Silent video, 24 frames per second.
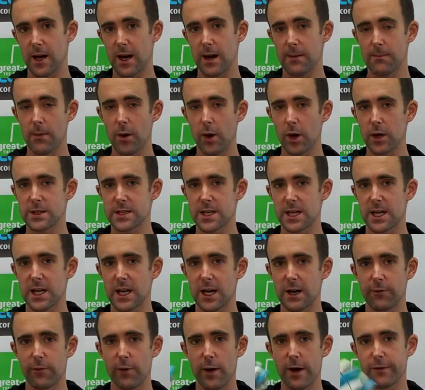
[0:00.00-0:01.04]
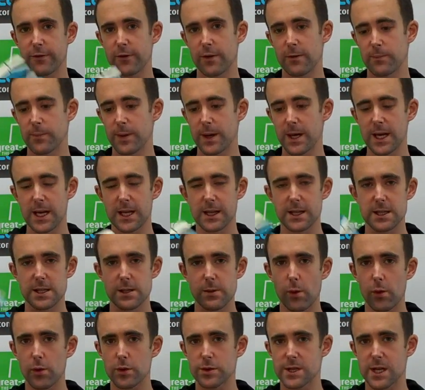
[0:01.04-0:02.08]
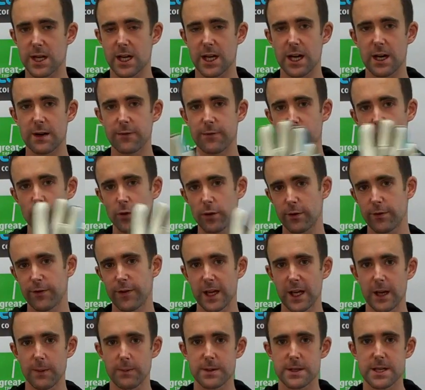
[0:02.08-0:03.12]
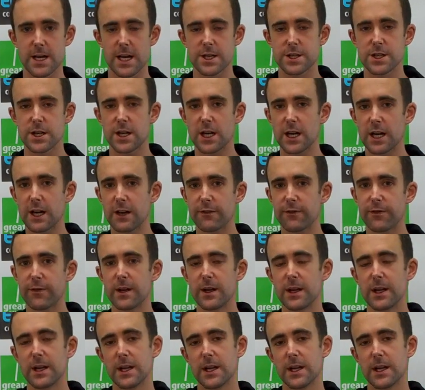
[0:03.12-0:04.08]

a Mitre glove, whether it be the Schwarzer glove or the finger protection glove,